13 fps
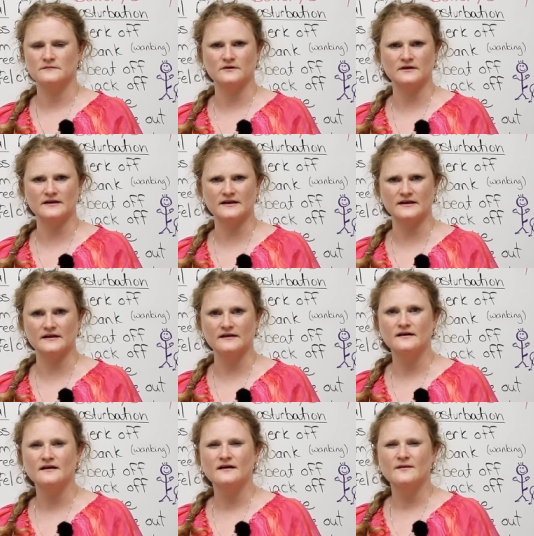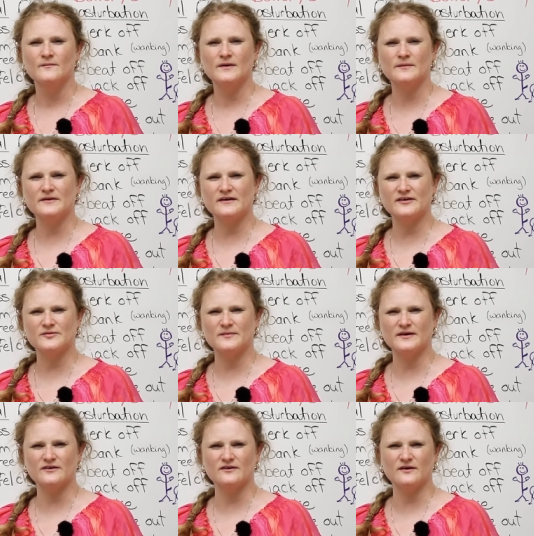or licking. Maybe because
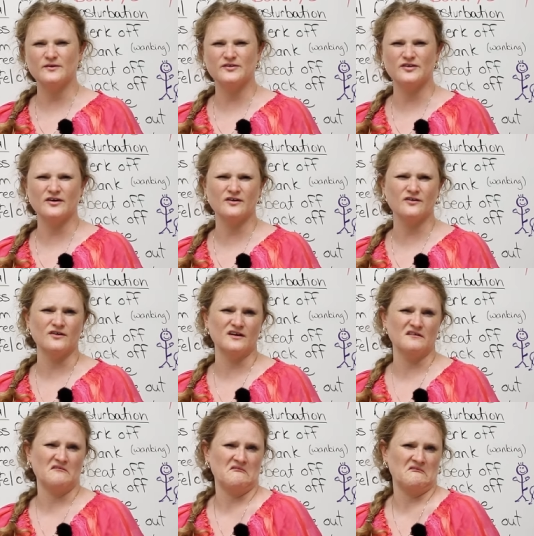men are always hungry.